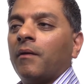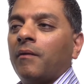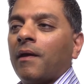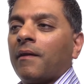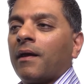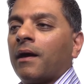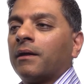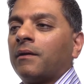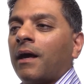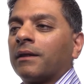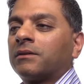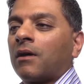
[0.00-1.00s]
that, that,
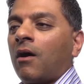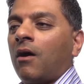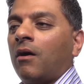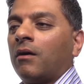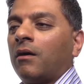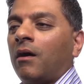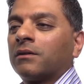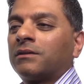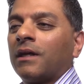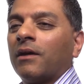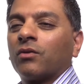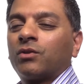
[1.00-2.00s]
that's our, our
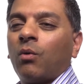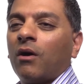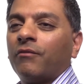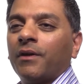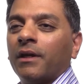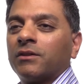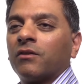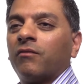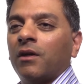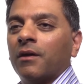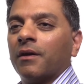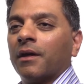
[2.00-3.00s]
10 or 12 years of
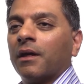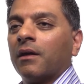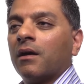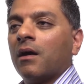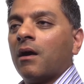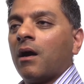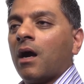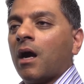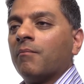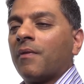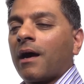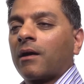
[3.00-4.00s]
learning.
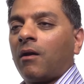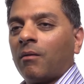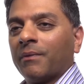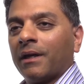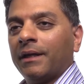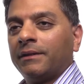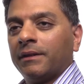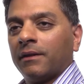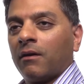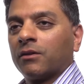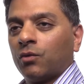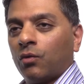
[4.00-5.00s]
Um, that culminated
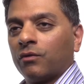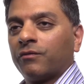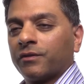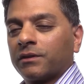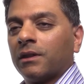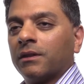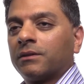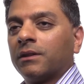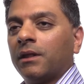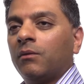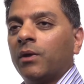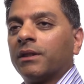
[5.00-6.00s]
in our Dordon
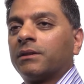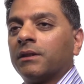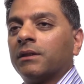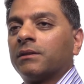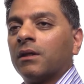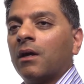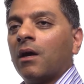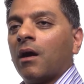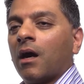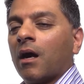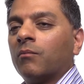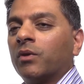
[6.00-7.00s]
facility, which is,
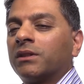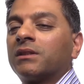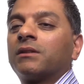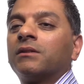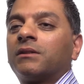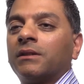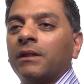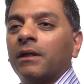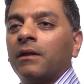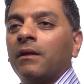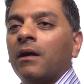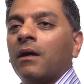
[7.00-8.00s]
um, which is
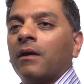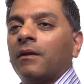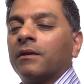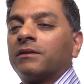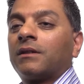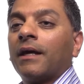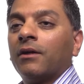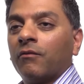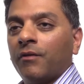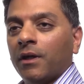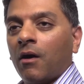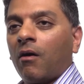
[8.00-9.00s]
considered the state
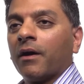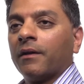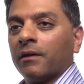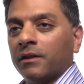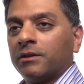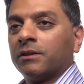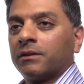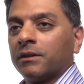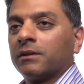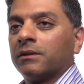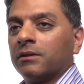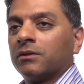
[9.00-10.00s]
of the art in the
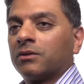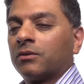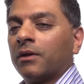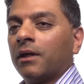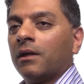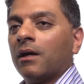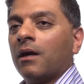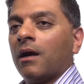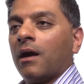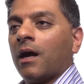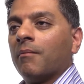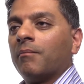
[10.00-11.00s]
logistics industry.
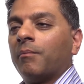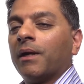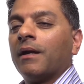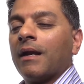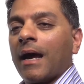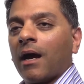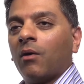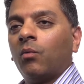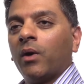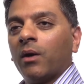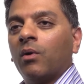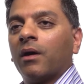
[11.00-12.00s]
Um, but now
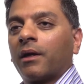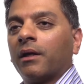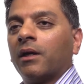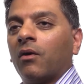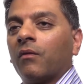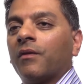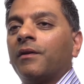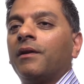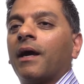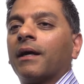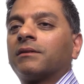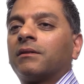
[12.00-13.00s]
we're working on the
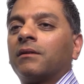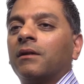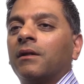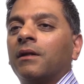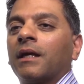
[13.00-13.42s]
next, the